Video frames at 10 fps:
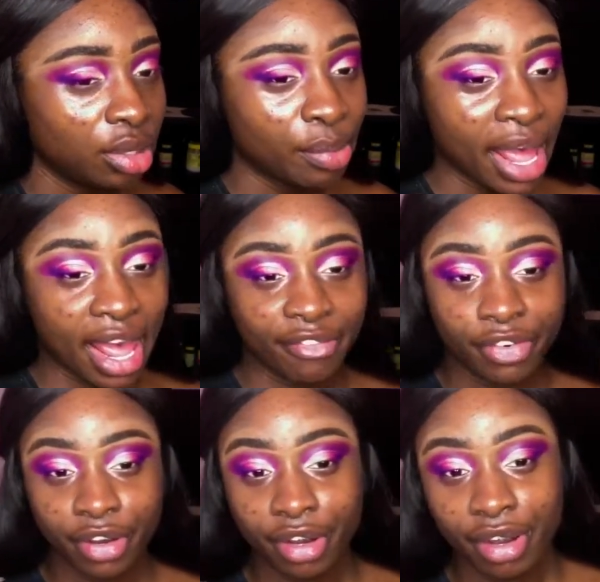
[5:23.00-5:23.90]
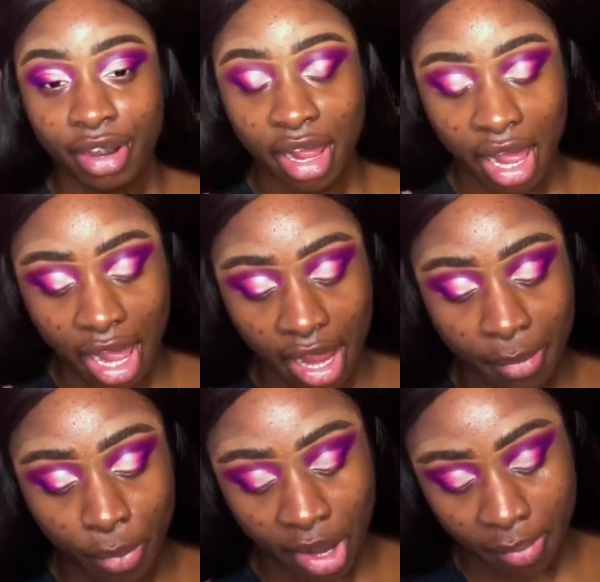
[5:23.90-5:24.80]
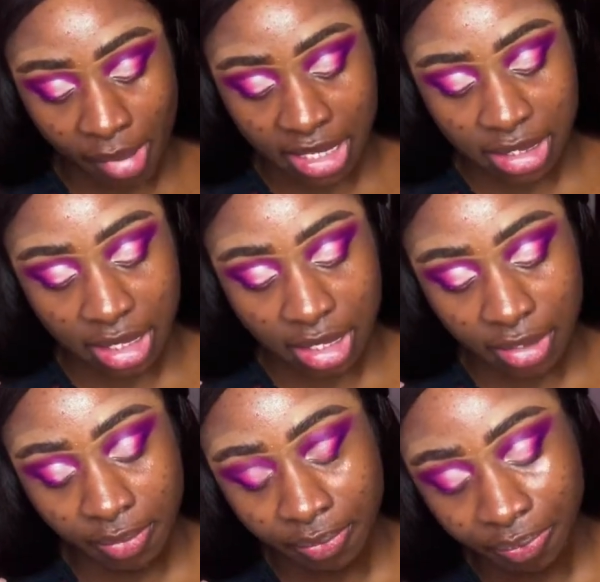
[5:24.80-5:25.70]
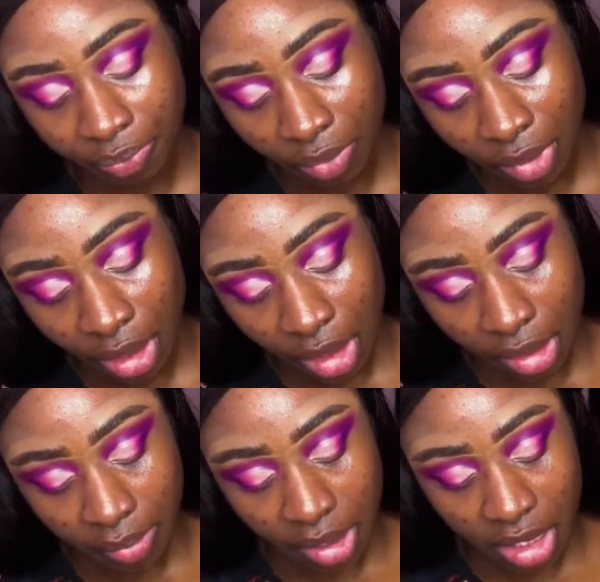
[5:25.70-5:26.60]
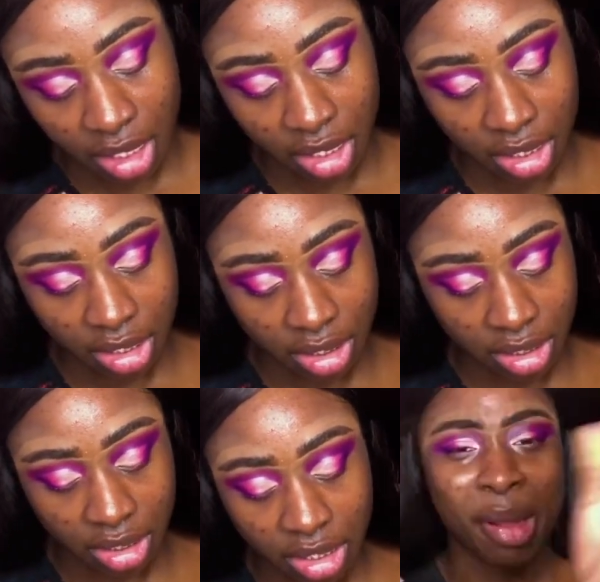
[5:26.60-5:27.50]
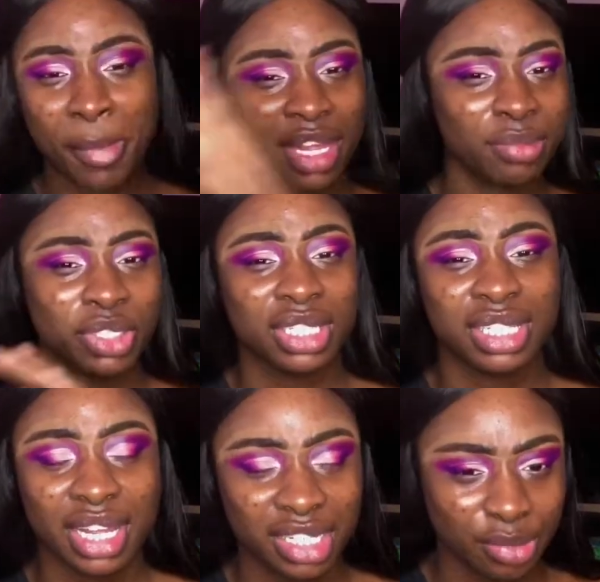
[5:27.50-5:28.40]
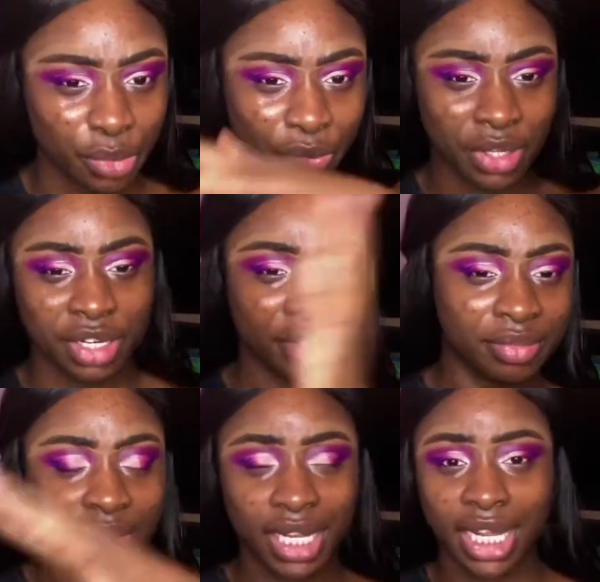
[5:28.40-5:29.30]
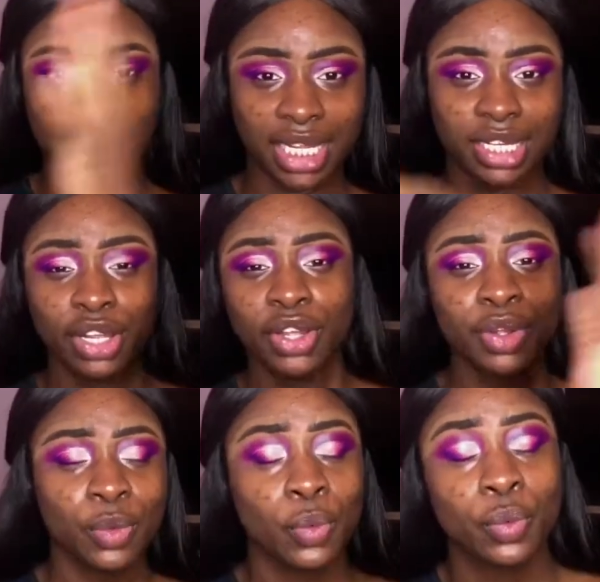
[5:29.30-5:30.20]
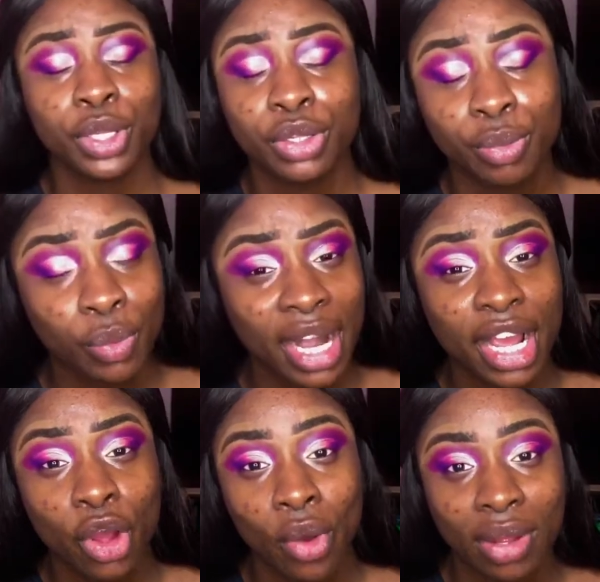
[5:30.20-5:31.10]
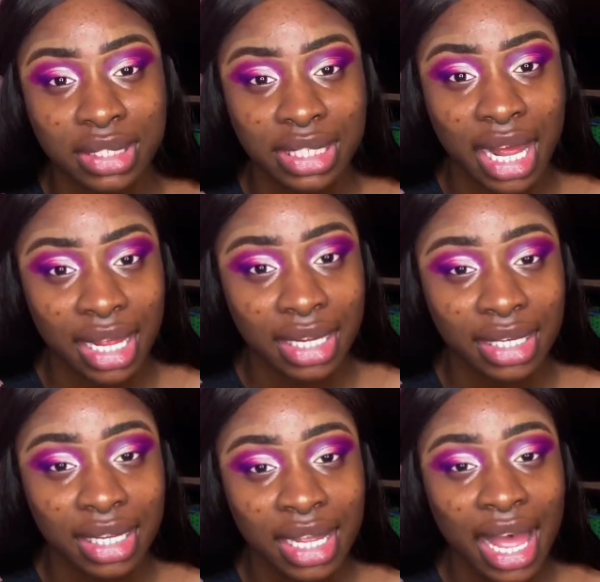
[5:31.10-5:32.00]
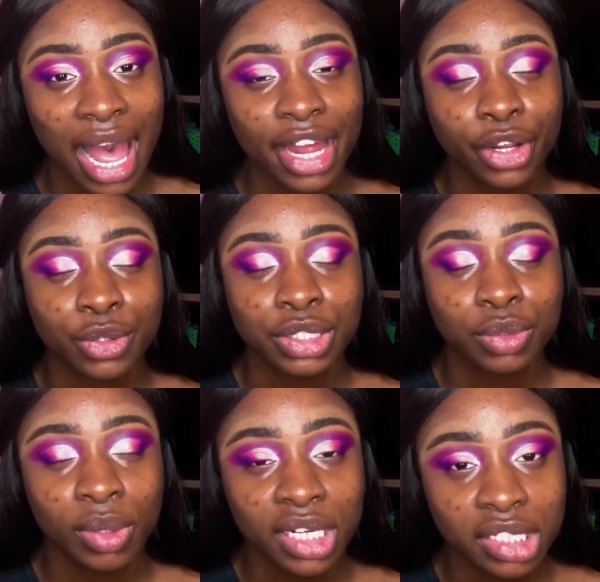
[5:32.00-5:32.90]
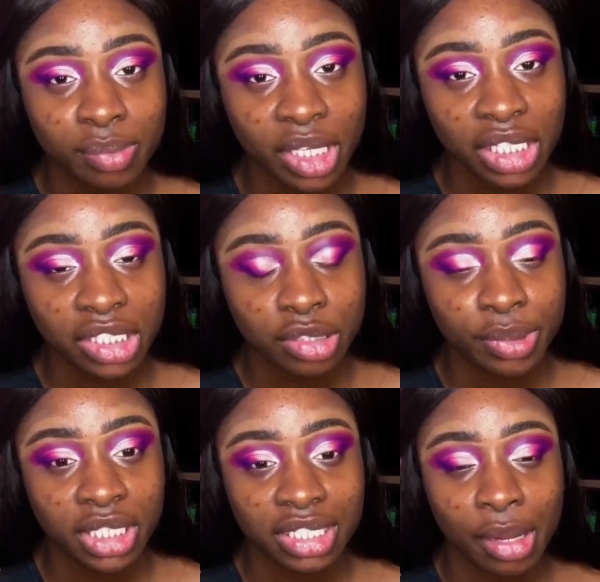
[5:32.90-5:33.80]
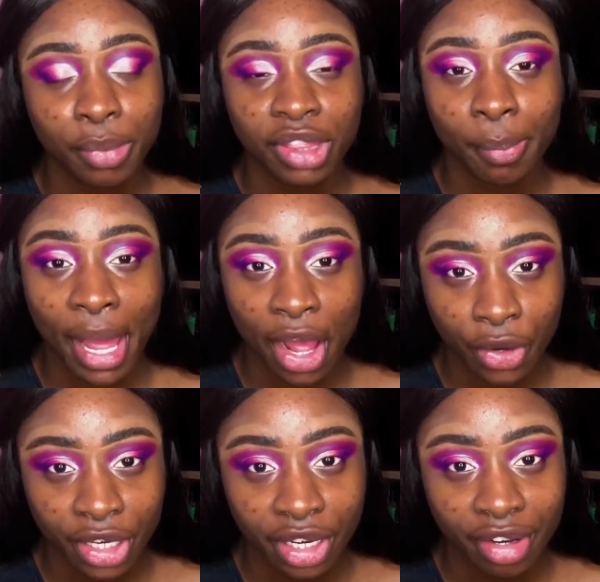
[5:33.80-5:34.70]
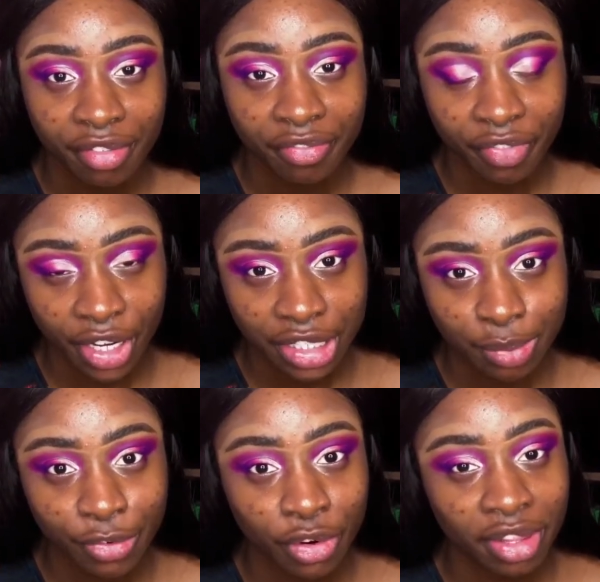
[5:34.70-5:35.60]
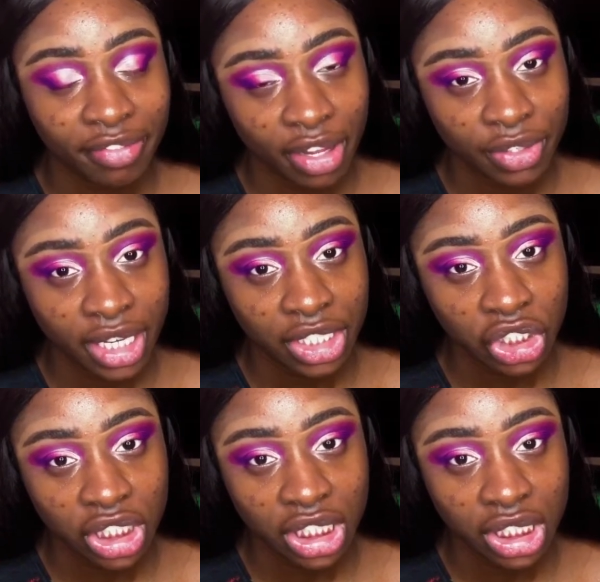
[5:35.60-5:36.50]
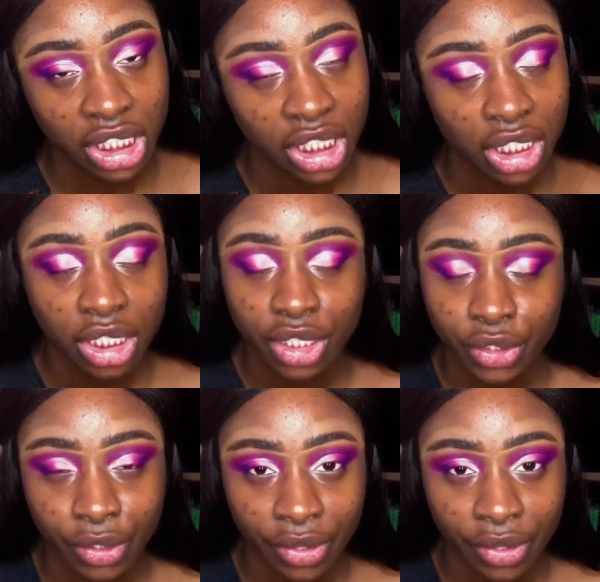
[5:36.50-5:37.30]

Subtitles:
after I prep my skin, because my makeup just lays smoother. And when I go outside, I don't sweat as much because I put the powder first before the foundation. You know the